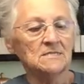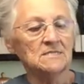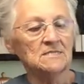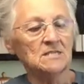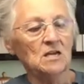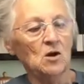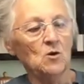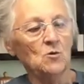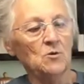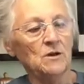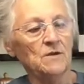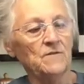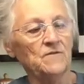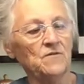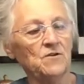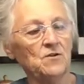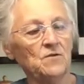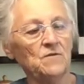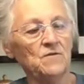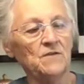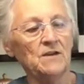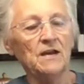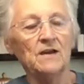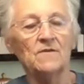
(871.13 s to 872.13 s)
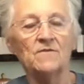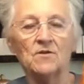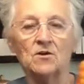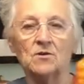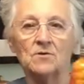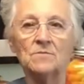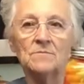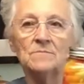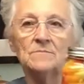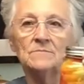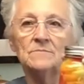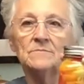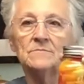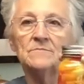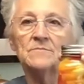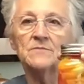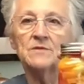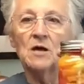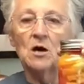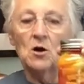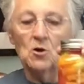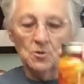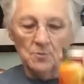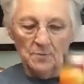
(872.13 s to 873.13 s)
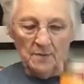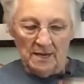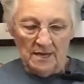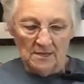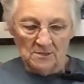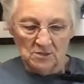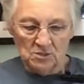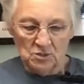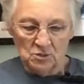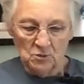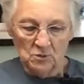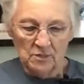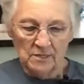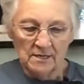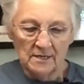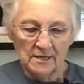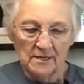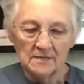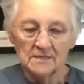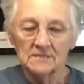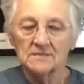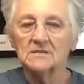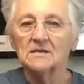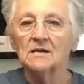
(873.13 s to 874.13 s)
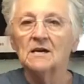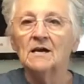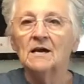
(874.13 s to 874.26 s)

So if you've never thought about doing this,